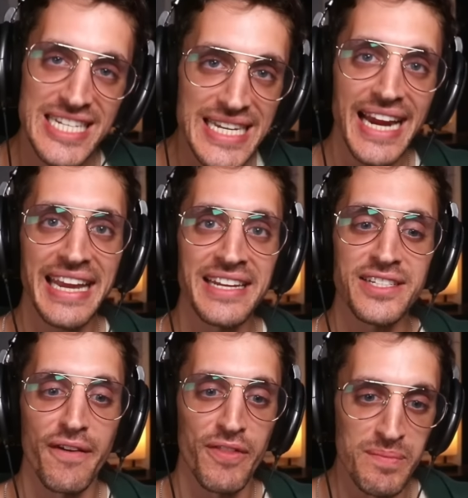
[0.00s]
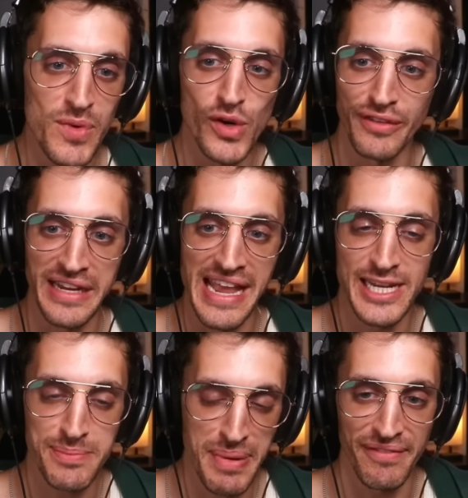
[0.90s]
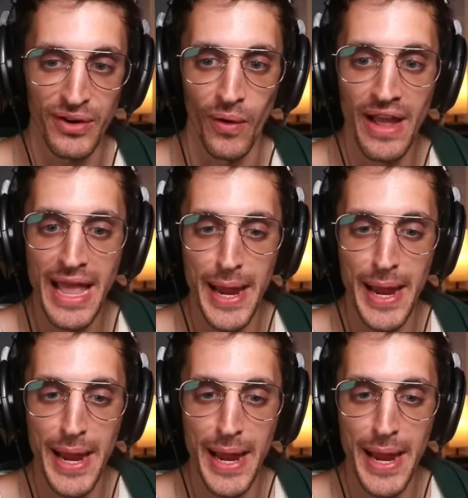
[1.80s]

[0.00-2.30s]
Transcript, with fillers: second of the movie is pivotal.